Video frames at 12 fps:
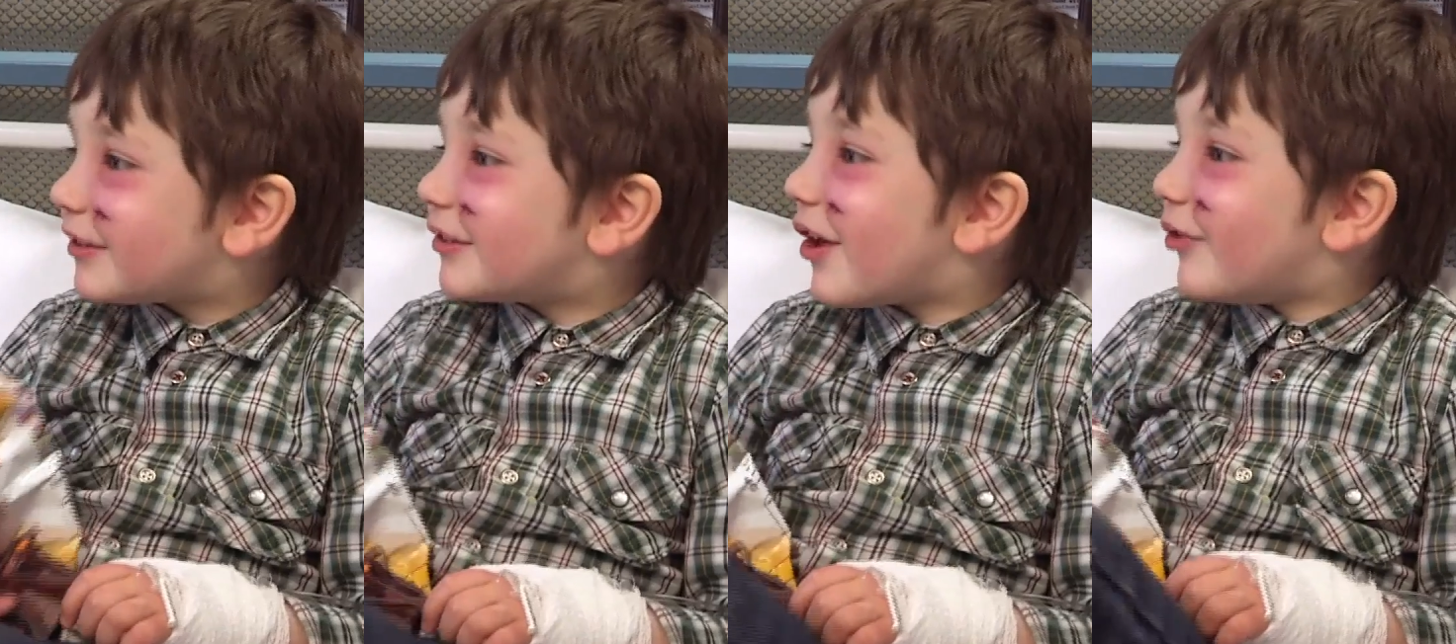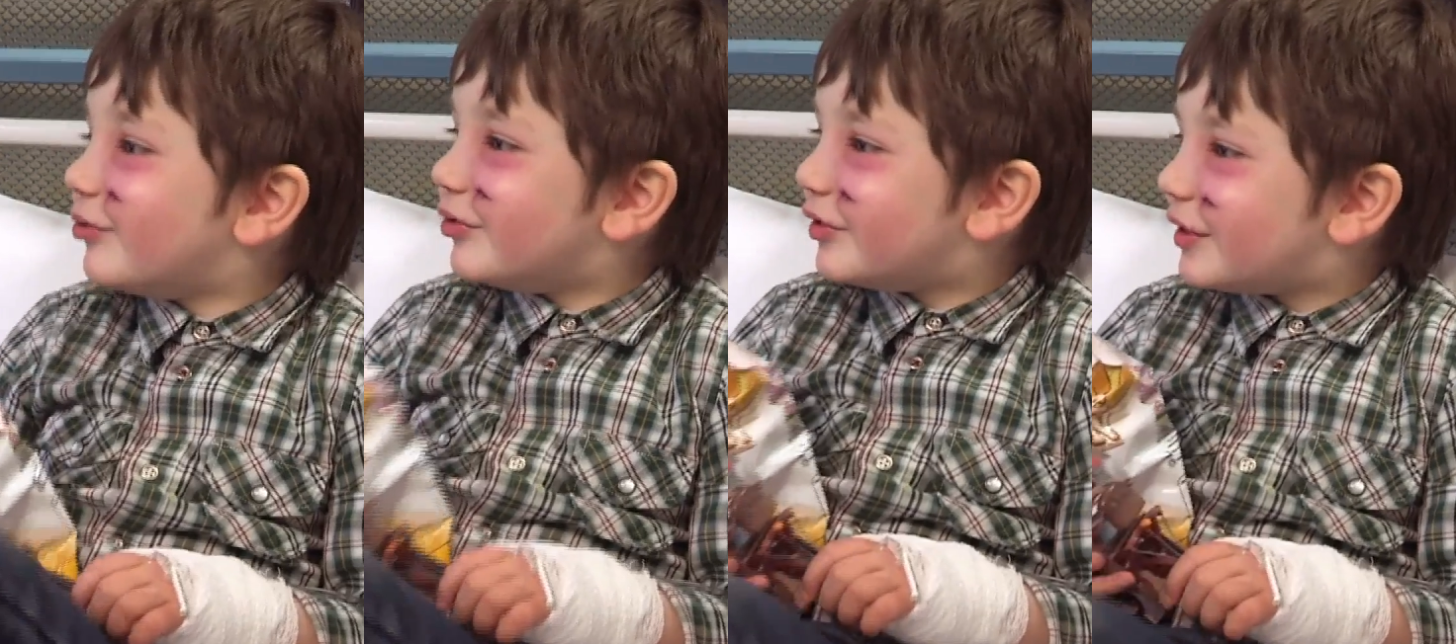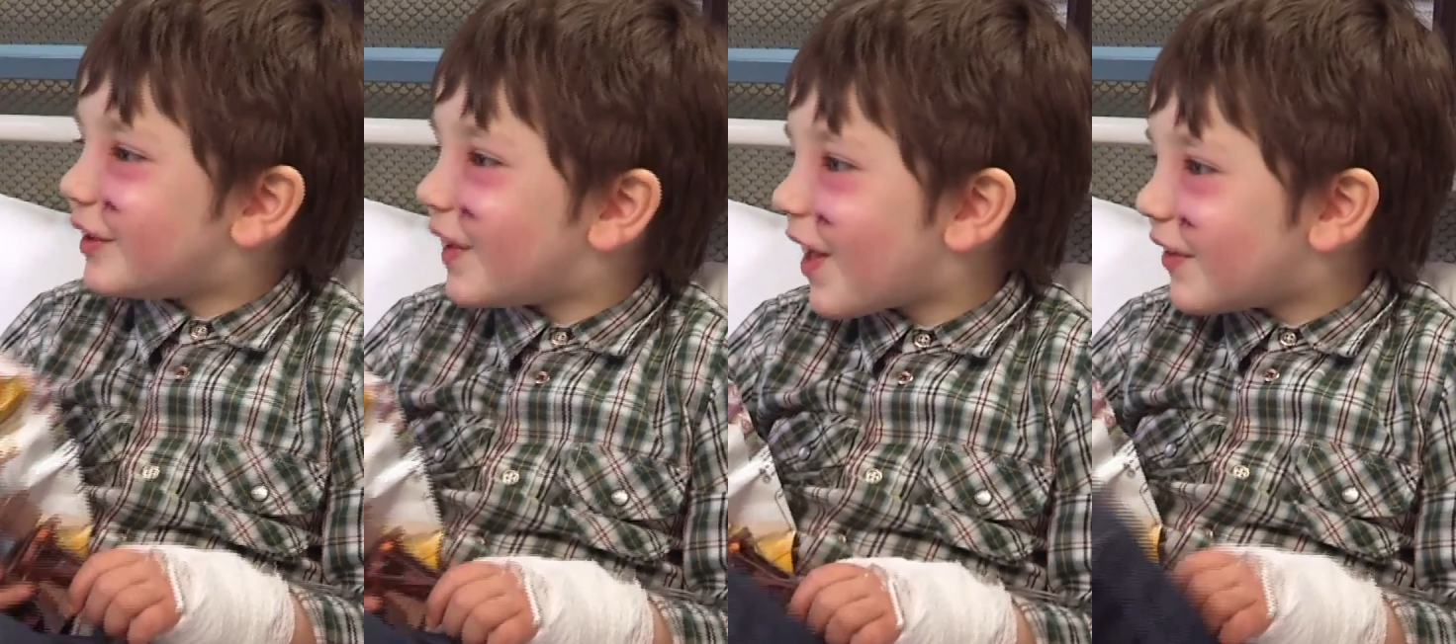but he doesn't look
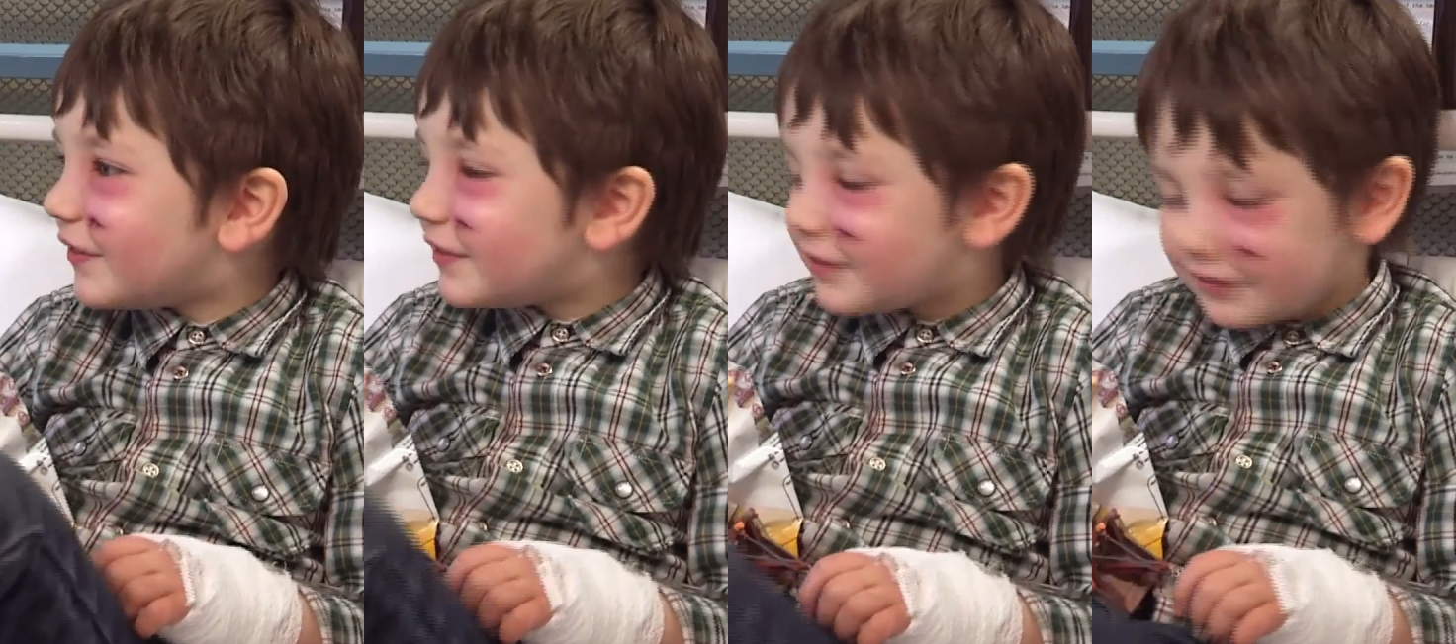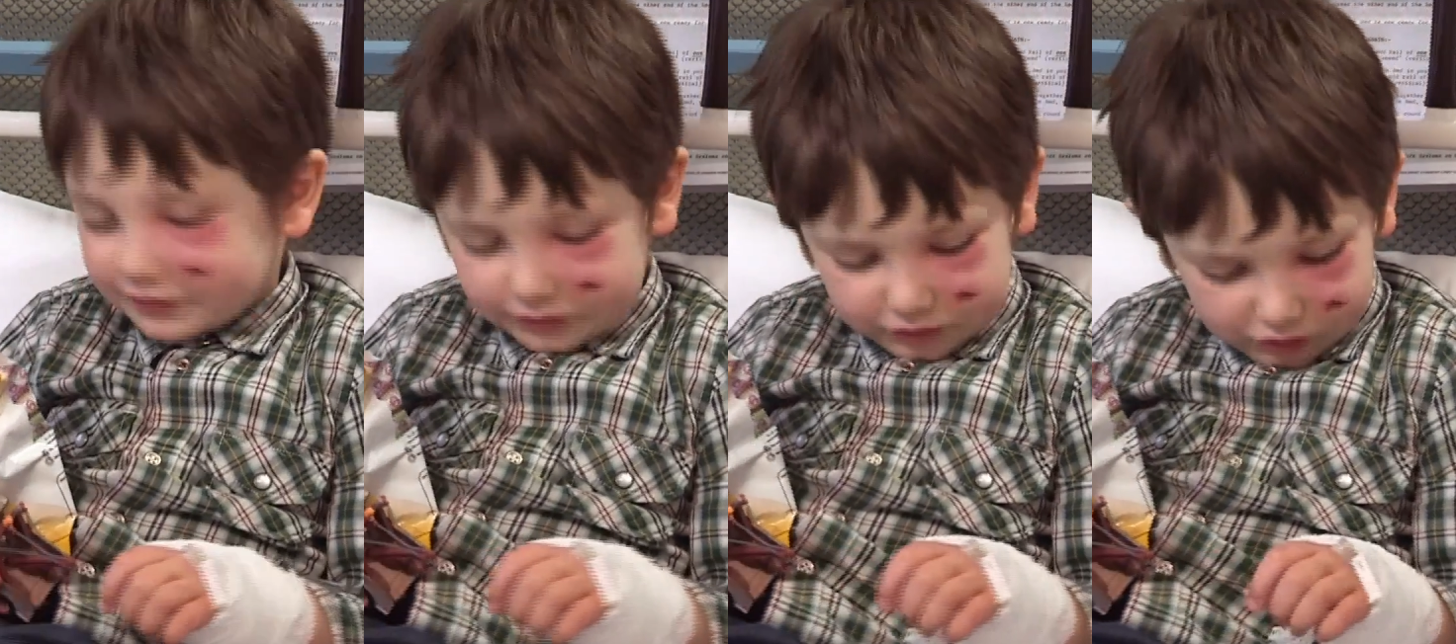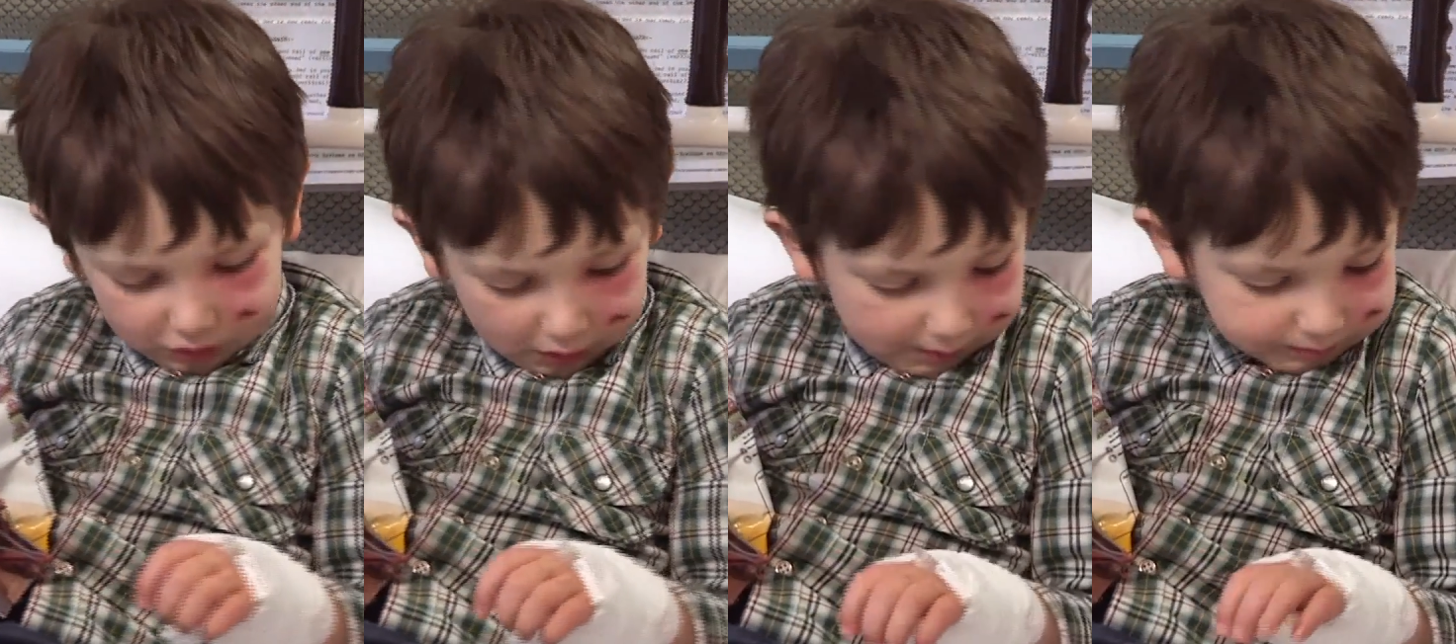too unhappy about
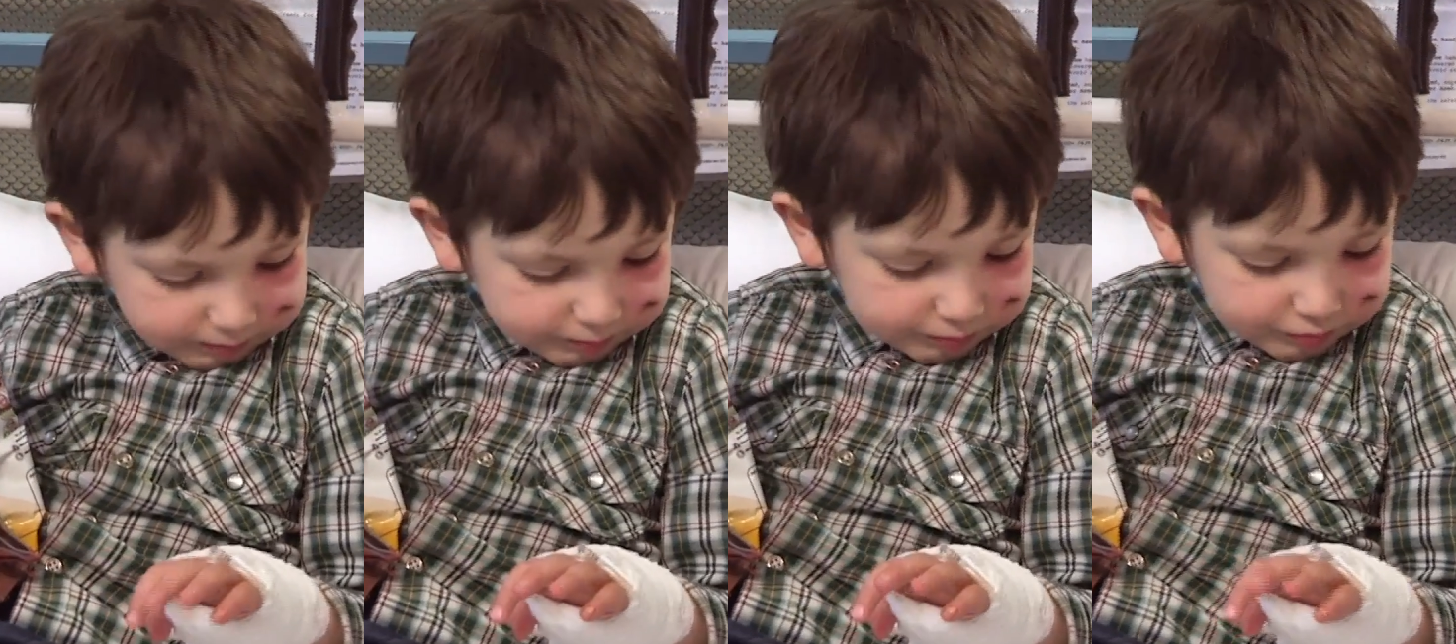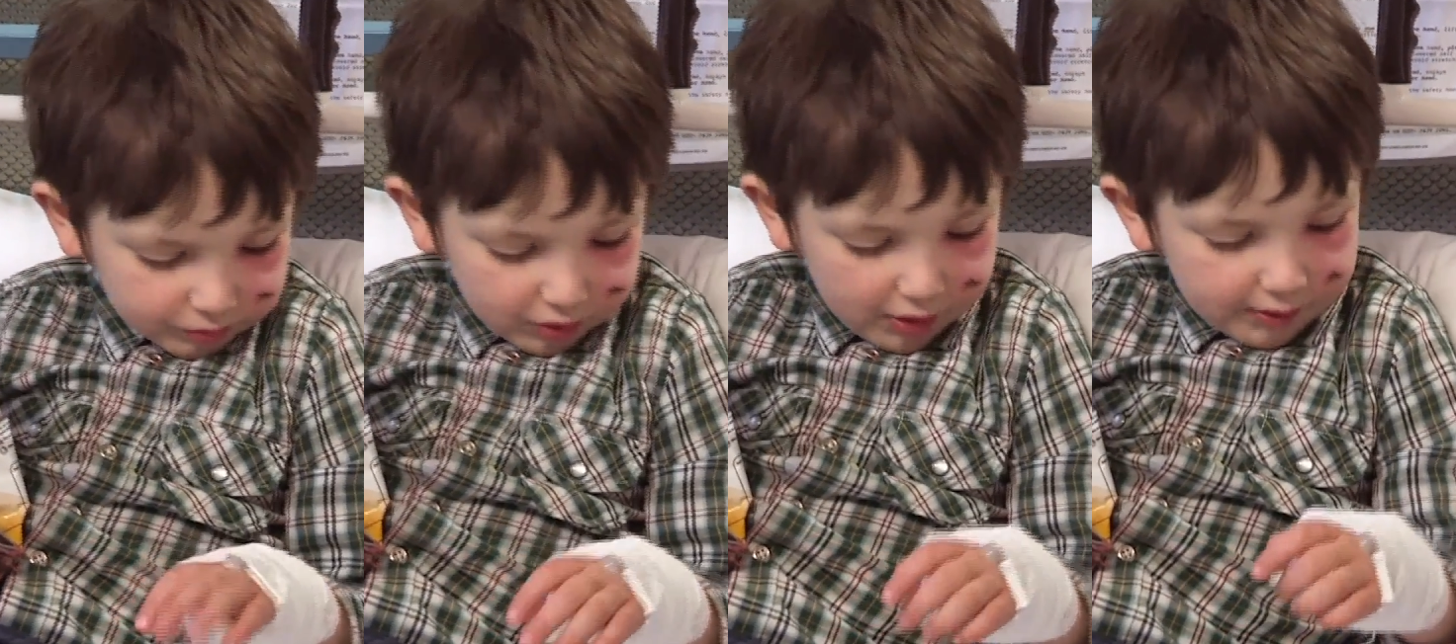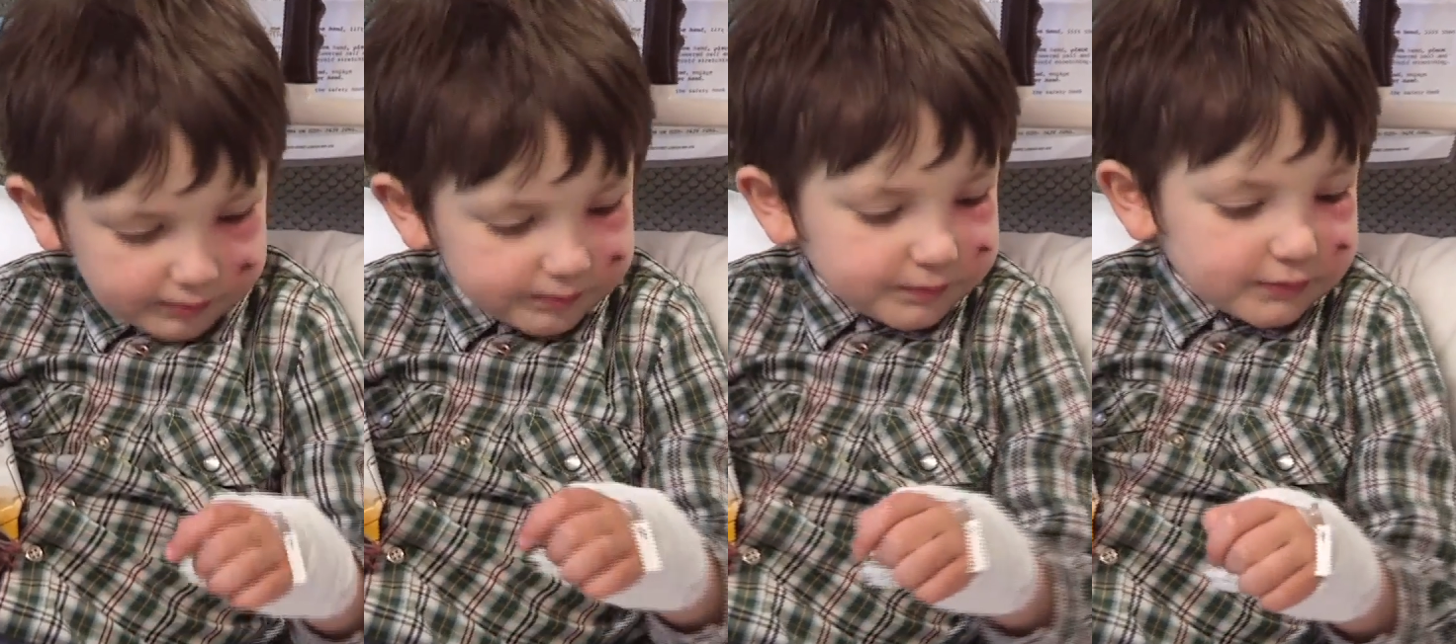it. We'll be
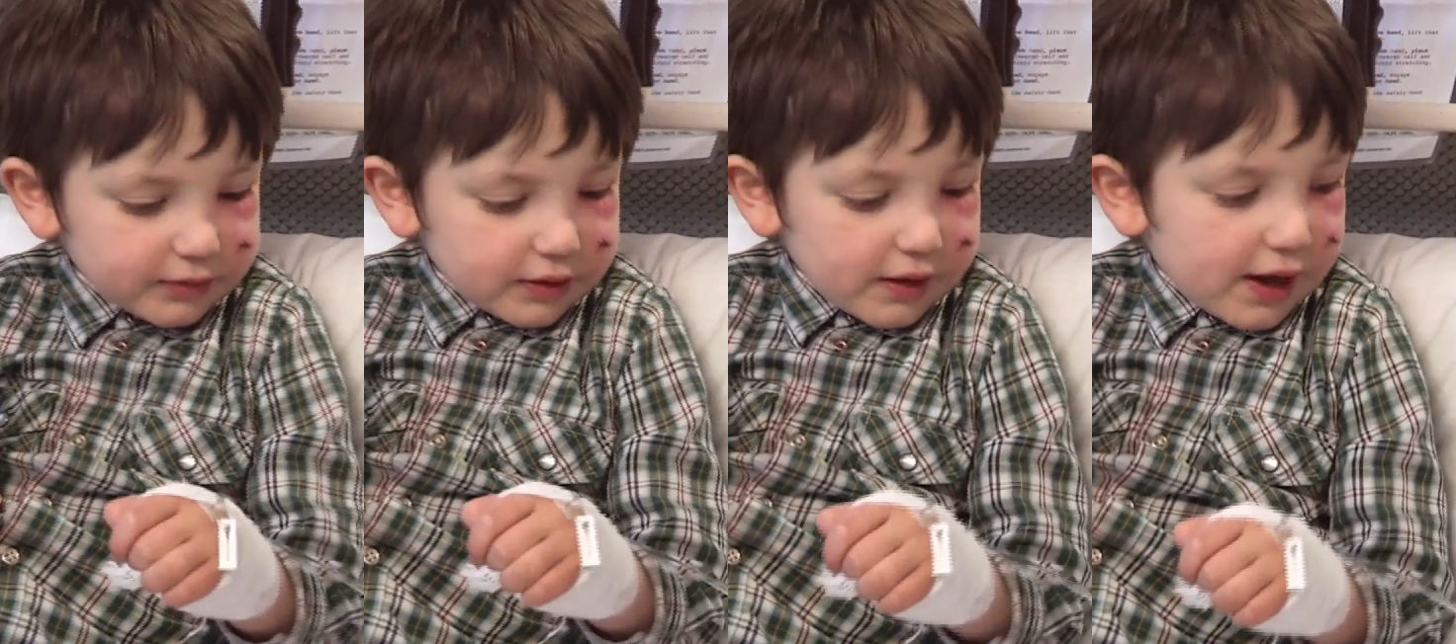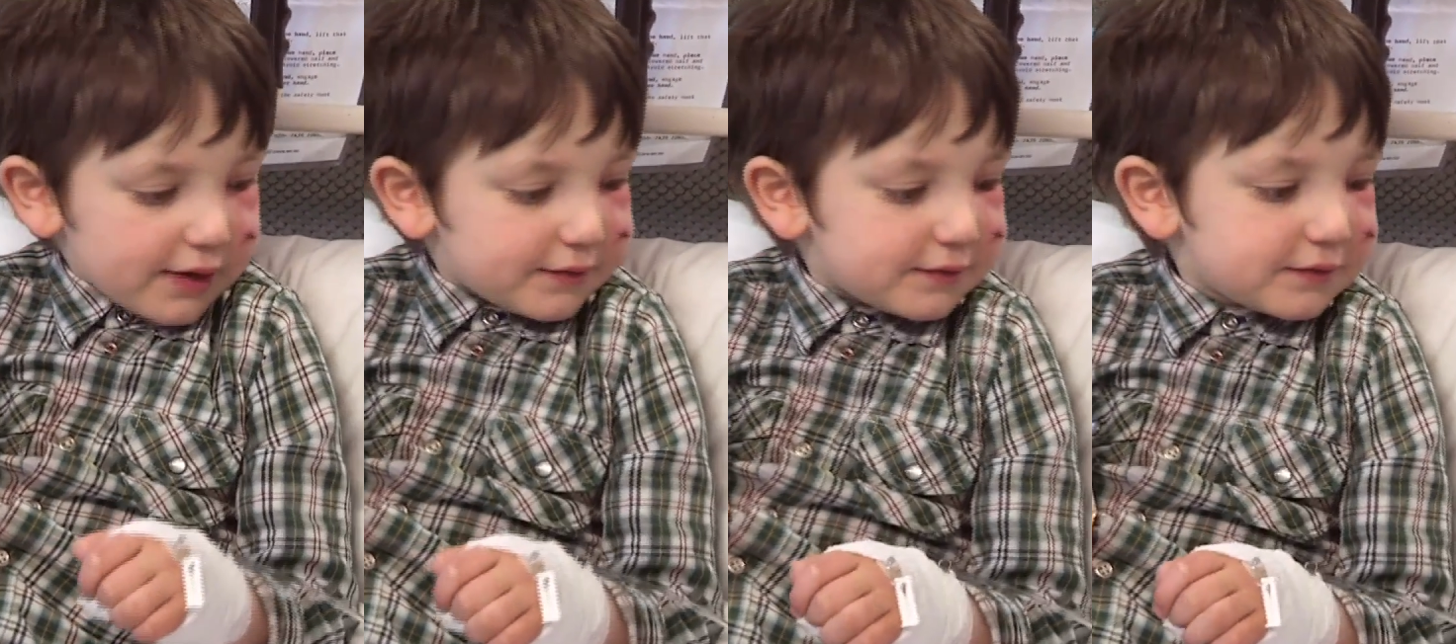back later to see